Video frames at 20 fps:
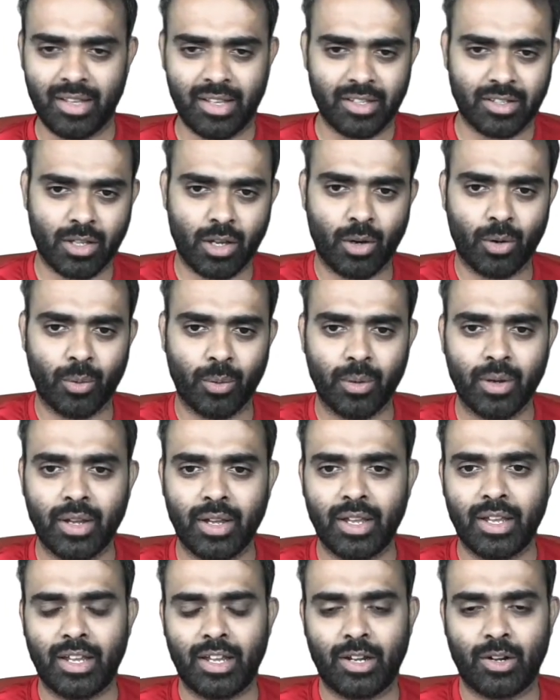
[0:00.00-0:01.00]
So
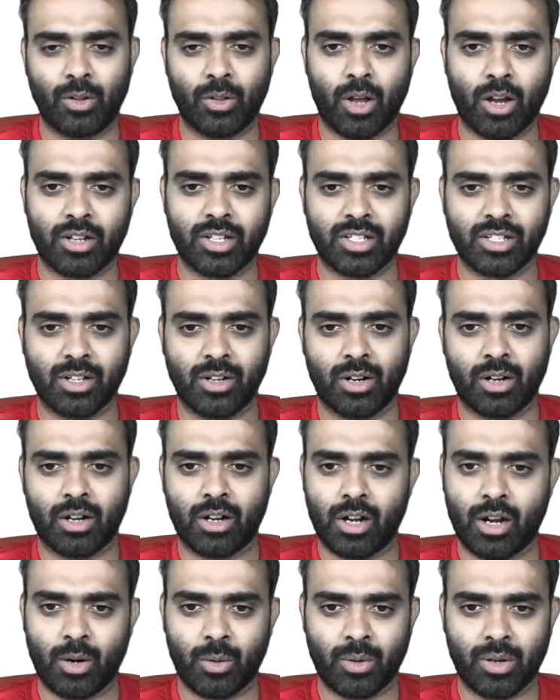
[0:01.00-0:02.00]
the auction's gonna
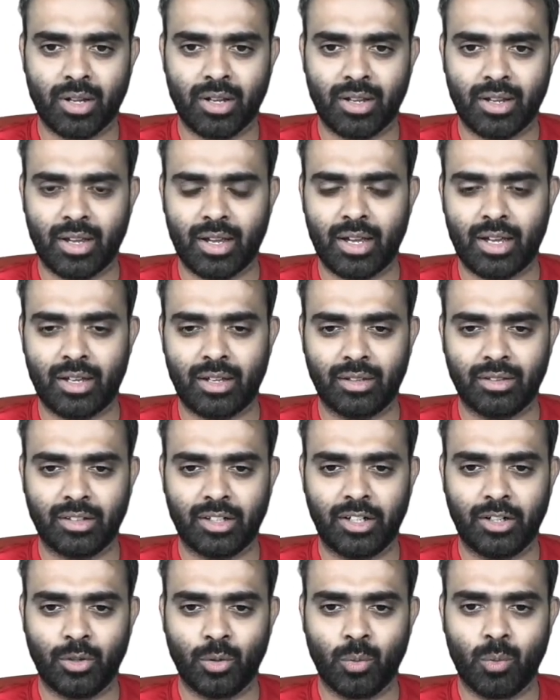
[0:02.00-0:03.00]
run out in
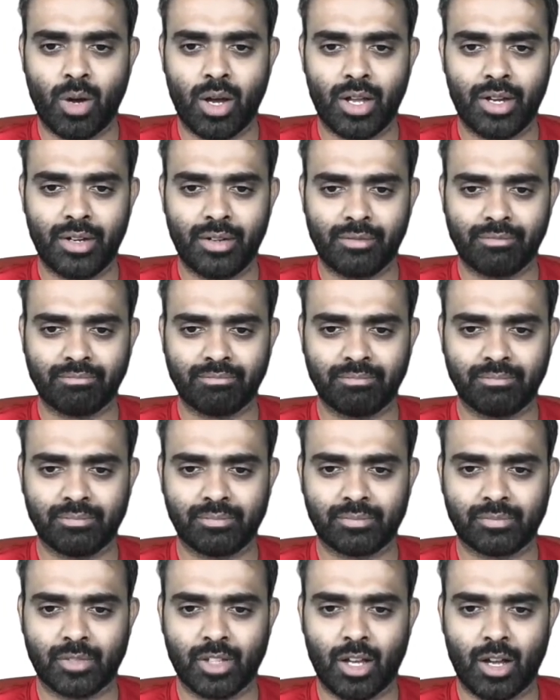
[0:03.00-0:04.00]
3, 2, 1.
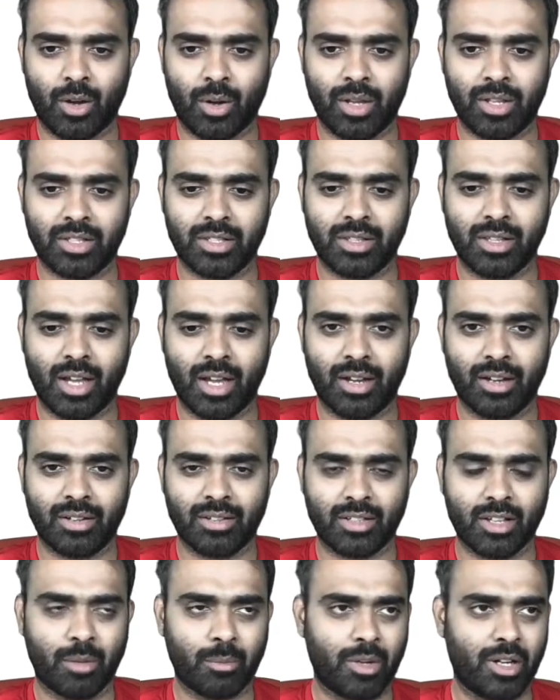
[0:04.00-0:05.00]
Okay, it's done.
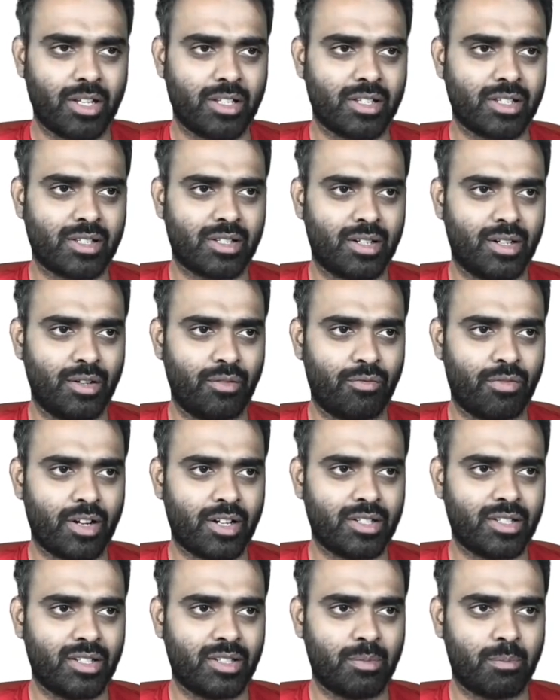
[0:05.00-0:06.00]
So I'm gonna just
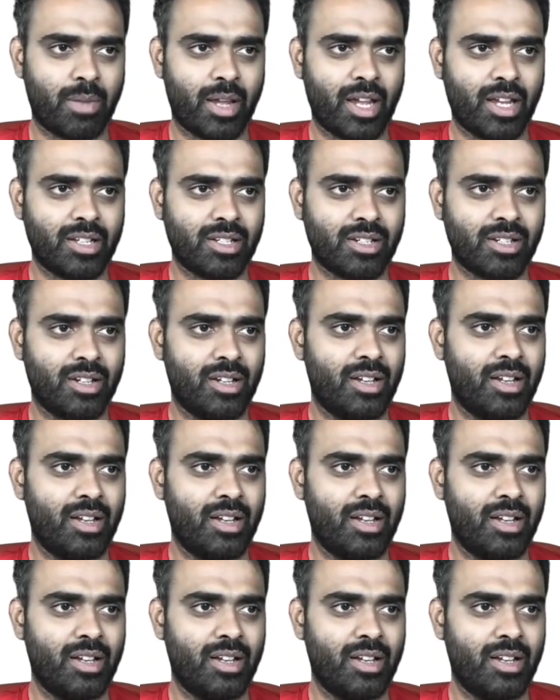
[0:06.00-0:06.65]
refresh this page.